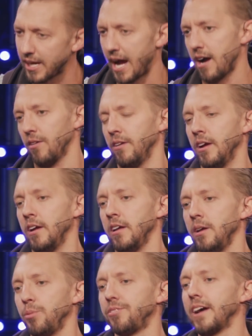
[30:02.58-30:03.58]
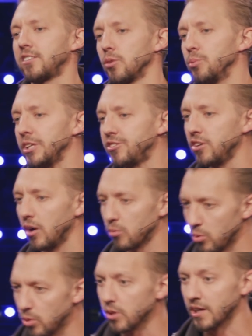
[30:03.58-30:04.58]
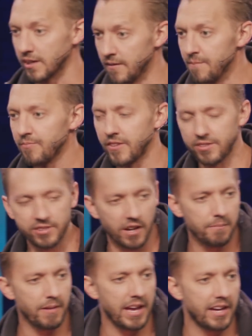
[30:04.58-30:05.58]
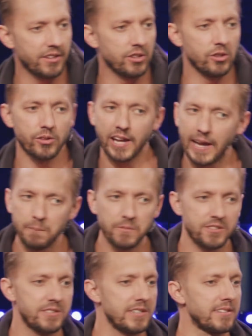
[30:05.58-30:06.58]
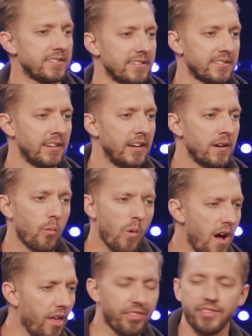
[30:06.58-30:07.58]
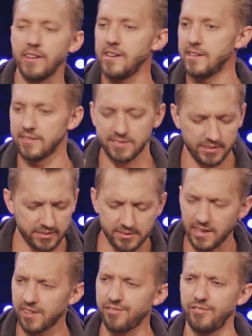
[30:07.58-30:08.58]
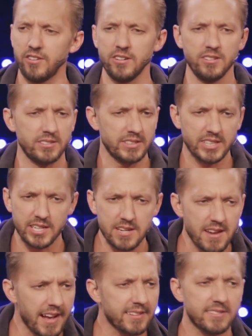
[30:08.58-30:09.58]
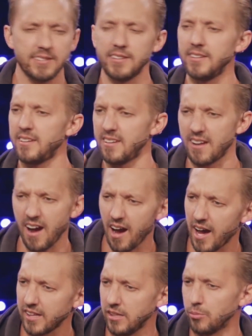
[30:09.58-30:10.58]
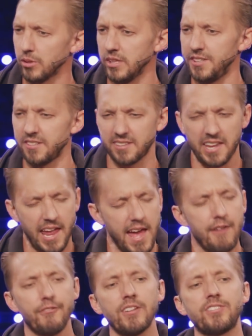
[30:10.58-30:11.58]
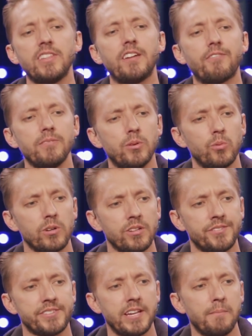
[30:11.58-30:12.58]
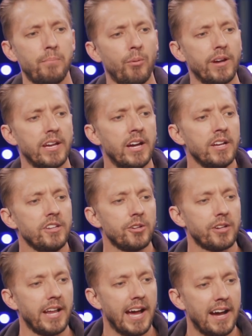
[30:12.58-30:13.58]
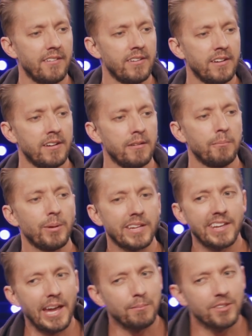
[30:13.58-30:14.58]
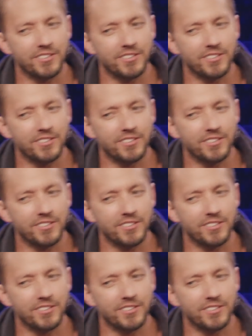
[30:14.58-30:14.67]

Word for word: out it was like the rich young ruler this young man who came to jesus wealthy and successful and connected and highly religious had everything from the world standpoint you could have but he came to